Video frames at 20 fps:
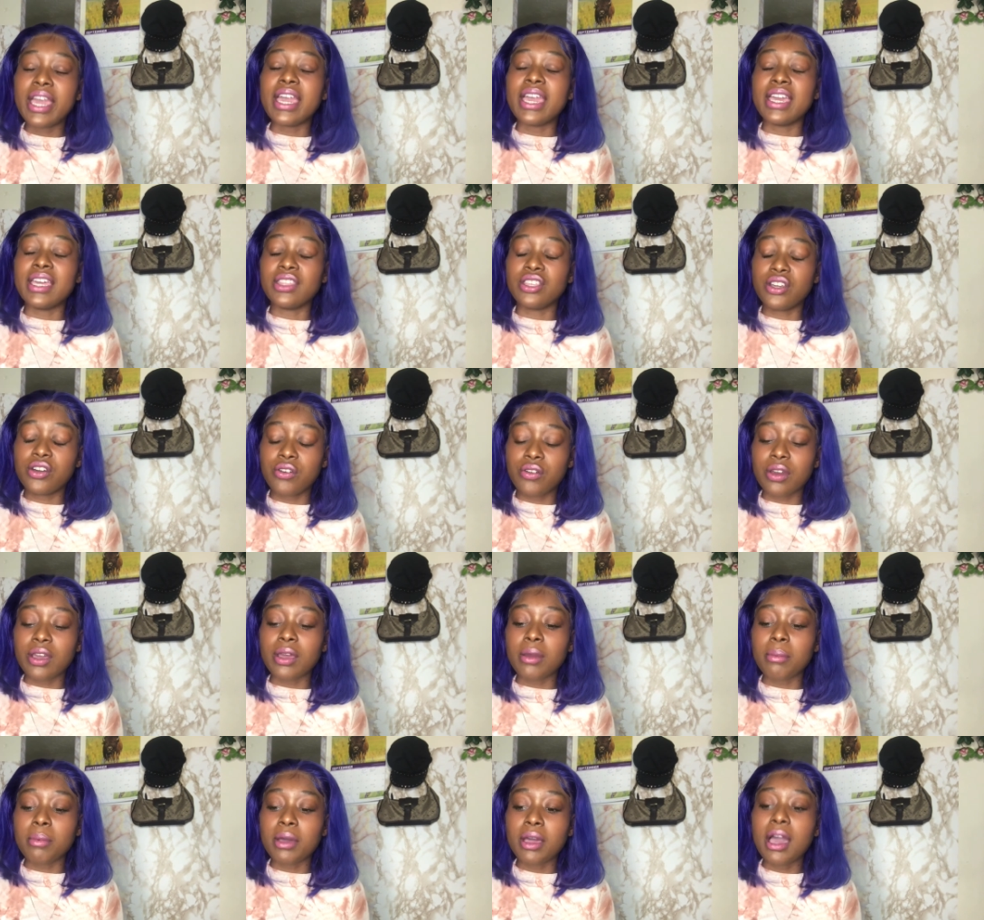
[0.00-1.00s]
in the
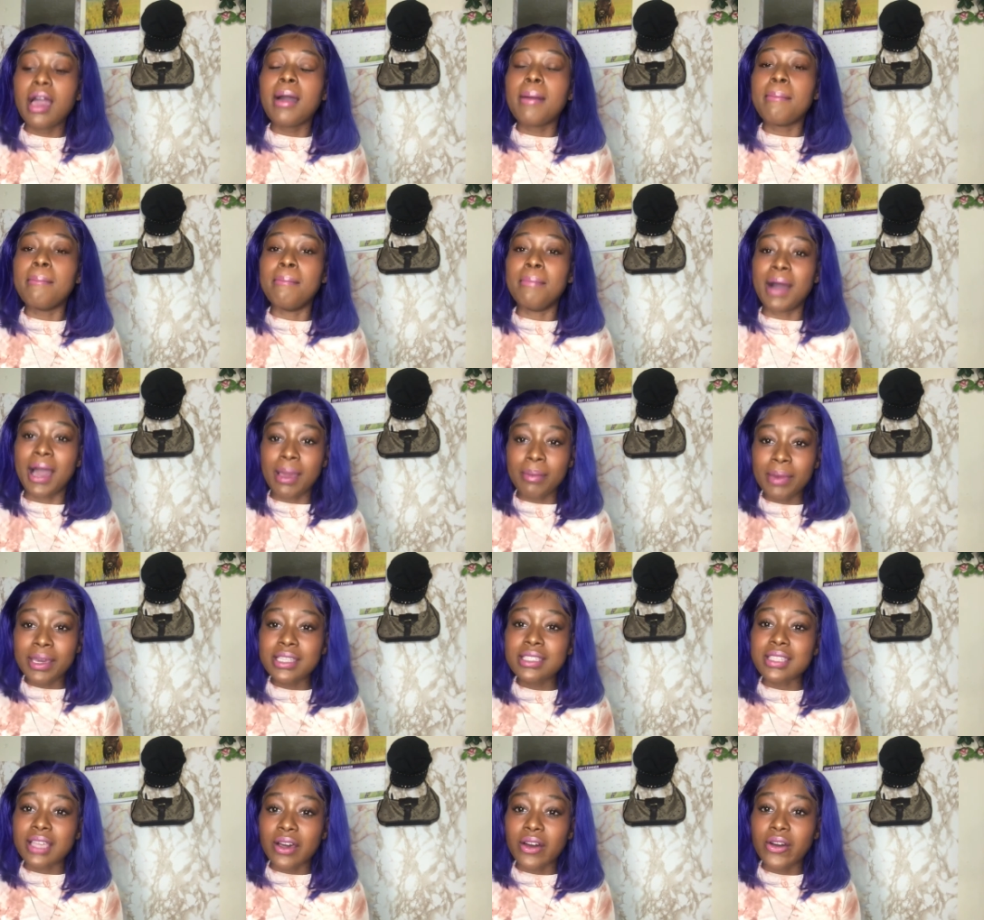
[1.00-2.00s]
crib by
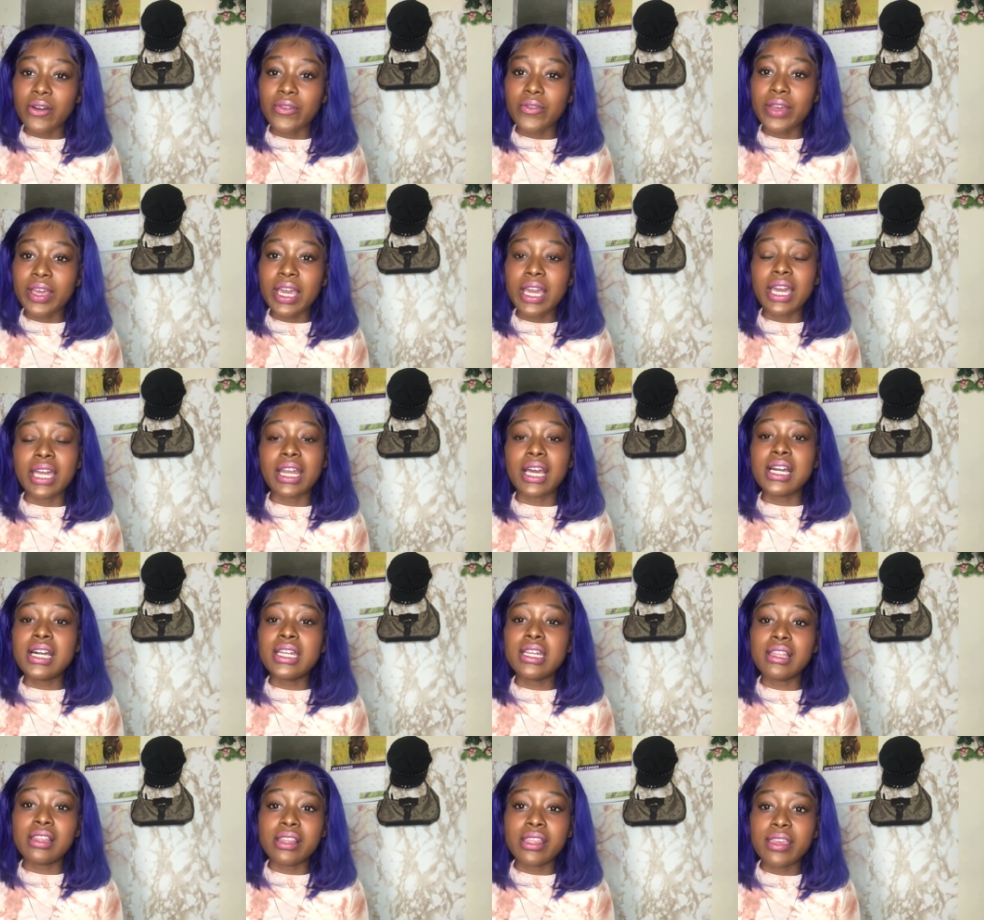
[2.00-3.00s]
myself and I
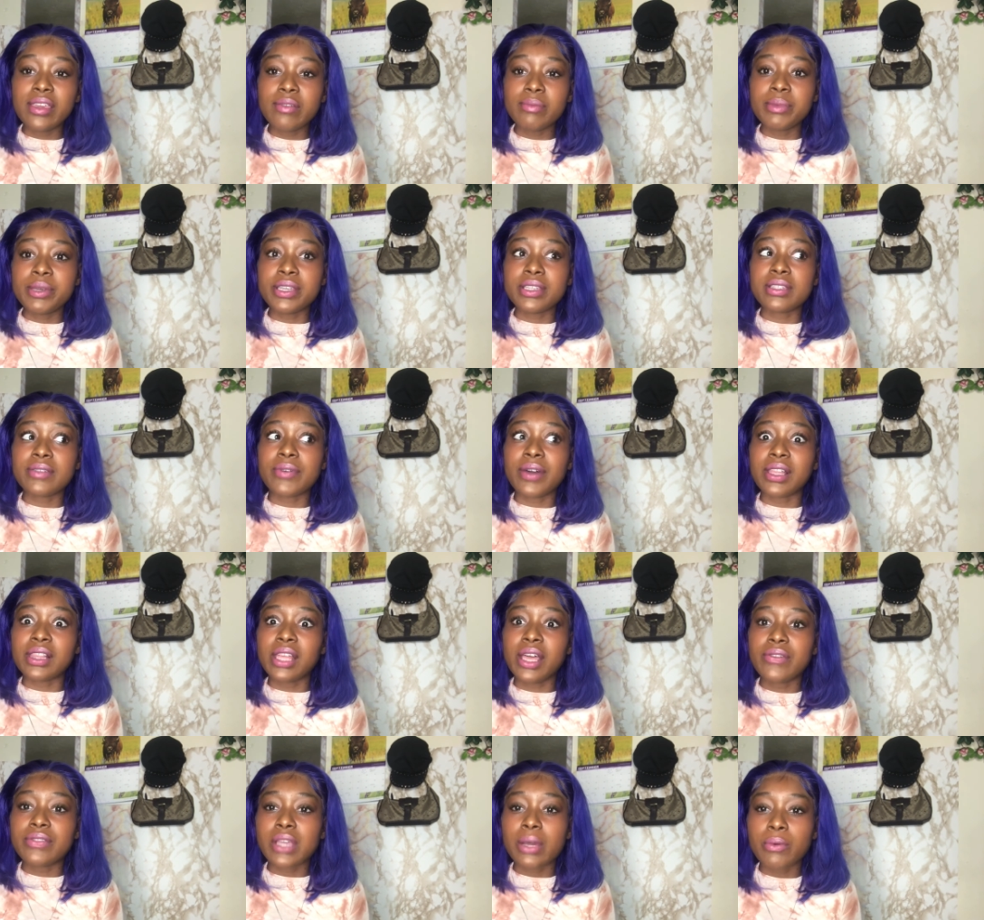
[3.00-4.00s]
couldn't leave because if I
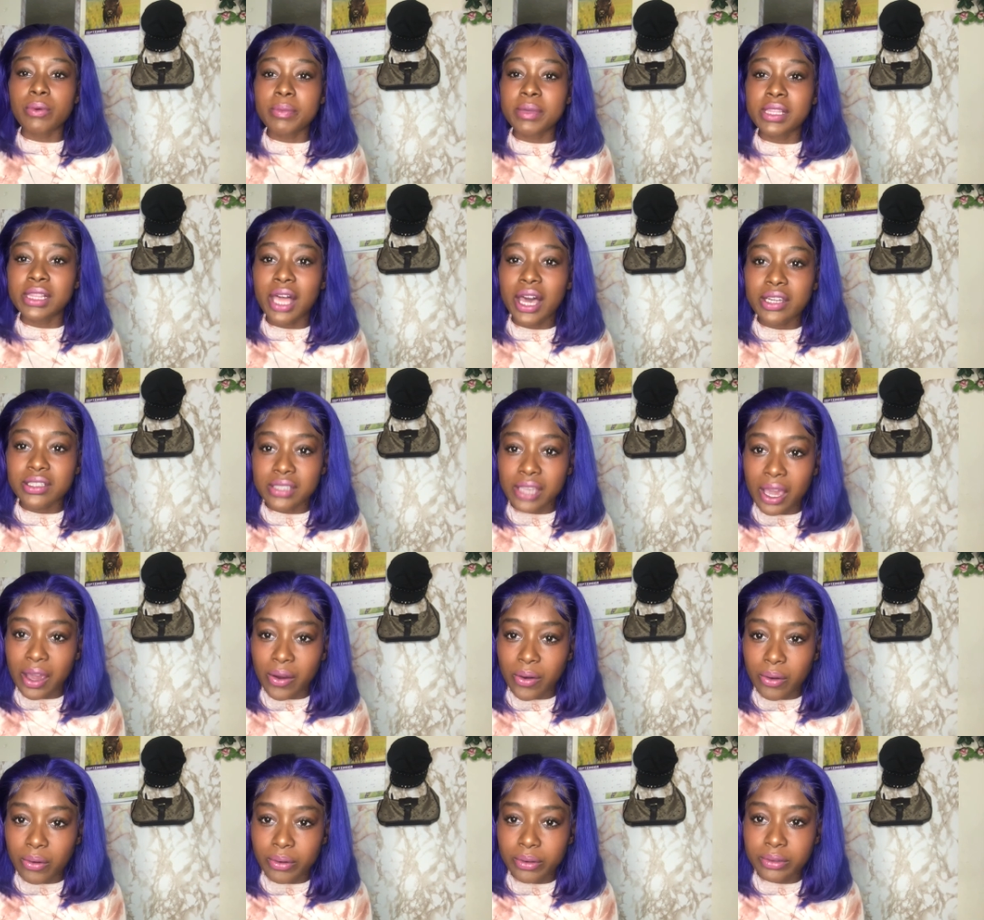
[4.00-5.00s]
left I would be locked
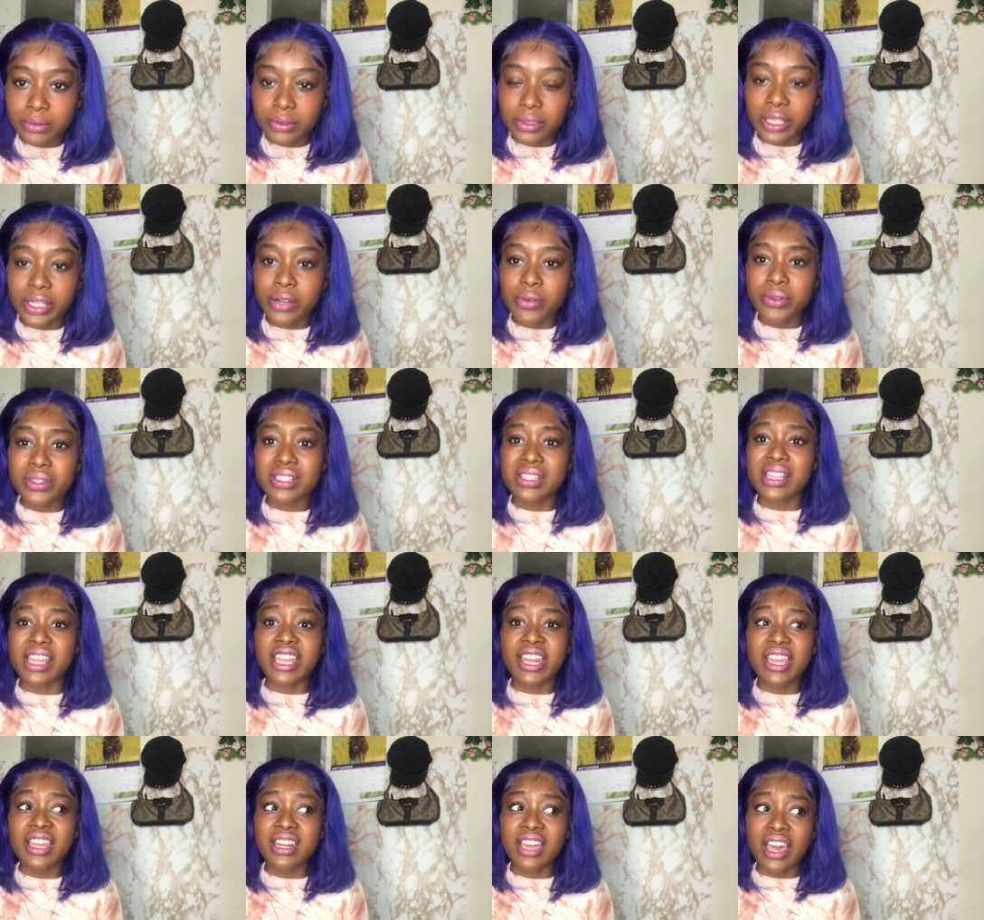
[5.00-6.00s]
out and it was
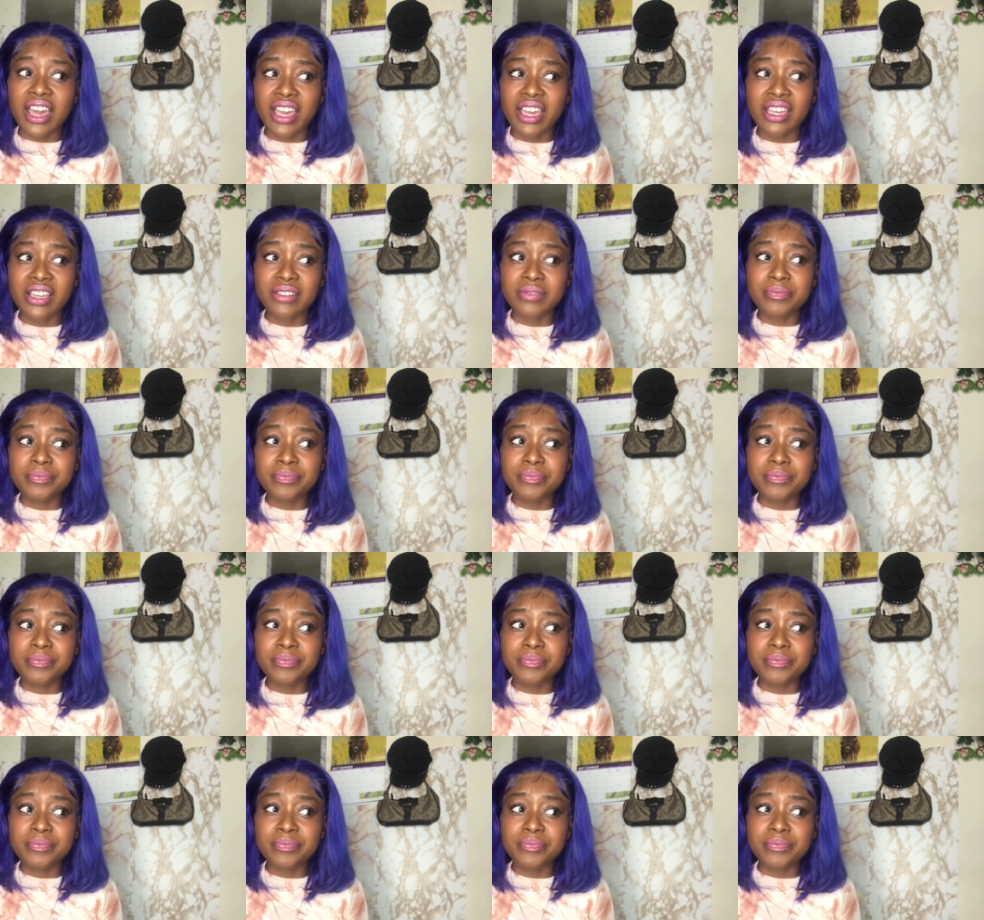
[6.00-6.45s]
late at night